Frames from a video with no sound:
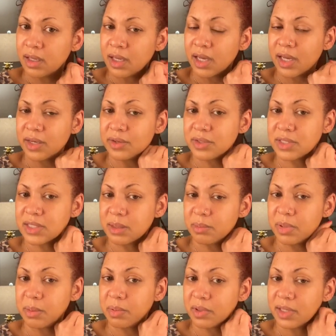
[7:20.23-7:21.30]
I know some
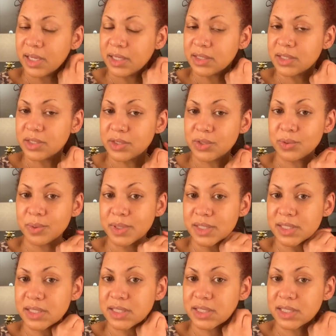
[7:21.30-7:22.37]
people like to
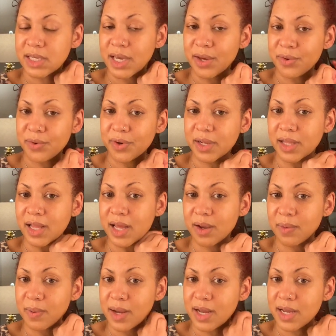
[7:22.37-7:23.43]
twist
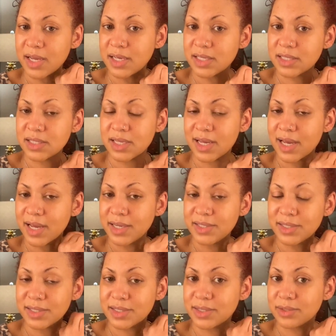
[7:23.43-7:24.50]
counterclockwise. I
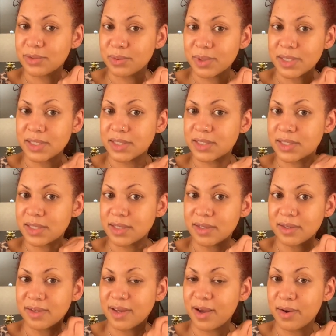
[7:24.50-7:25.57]
just twist
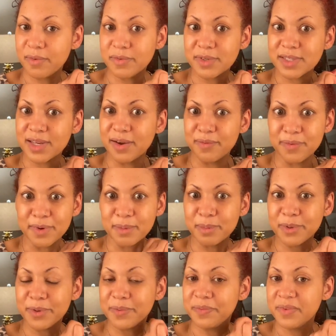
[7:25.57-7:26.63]
however's
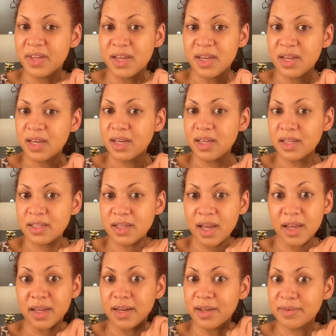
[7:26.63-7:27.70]
comfortable. I
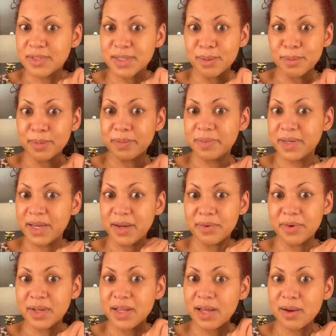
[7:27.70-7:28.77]
can have some
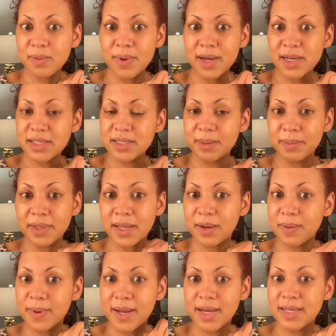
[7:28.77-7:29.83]
counterclockwise, some
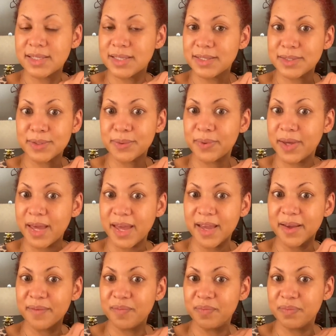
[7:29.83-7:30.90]
clockwise. It's okay.
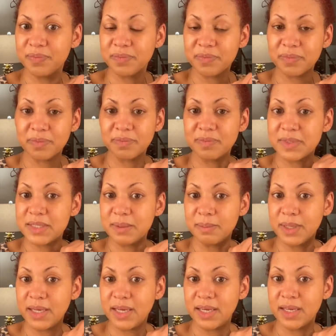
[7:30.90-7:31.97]
To
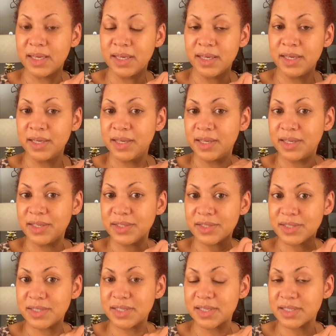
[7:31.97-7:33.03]
me, it
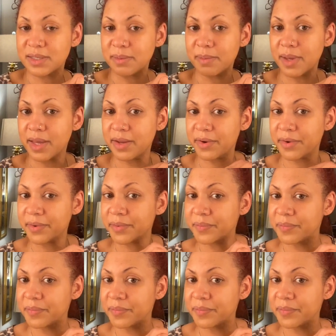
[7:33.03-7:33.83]
just doesn't matter.